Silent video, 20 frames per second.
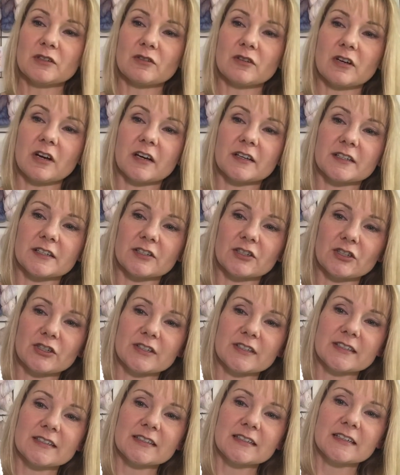little
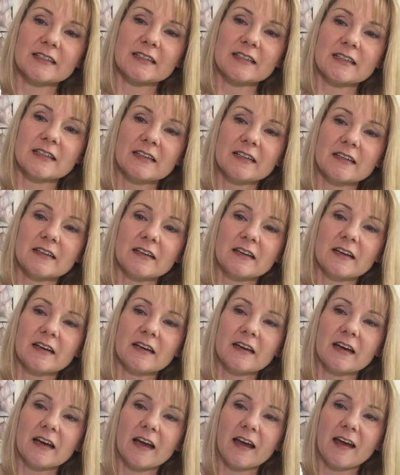cottages
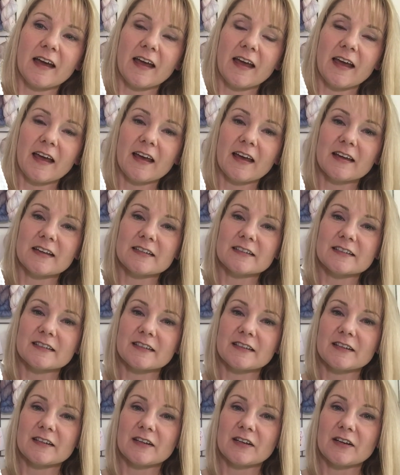and
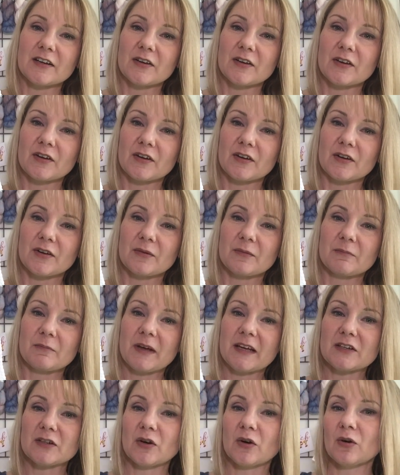
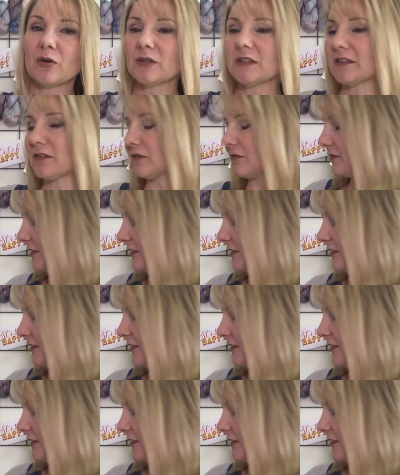made a whole little